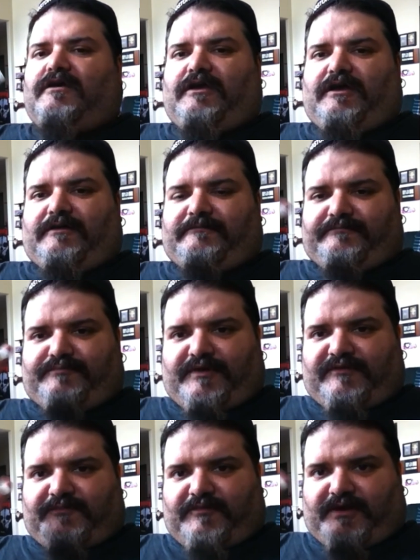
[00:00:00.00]
And
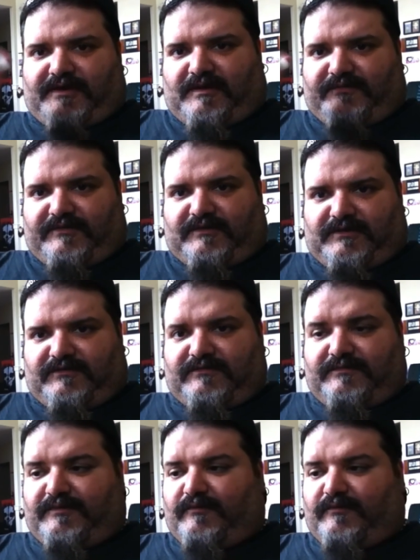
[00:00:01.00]
breath spray comes in these,